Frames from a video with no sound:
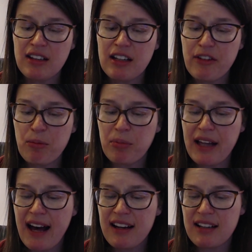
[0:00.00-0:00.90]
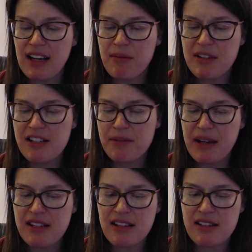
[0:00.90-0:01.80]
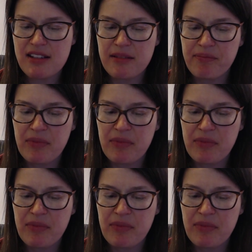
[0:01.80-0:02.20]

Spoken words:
leaving black and empty spaces.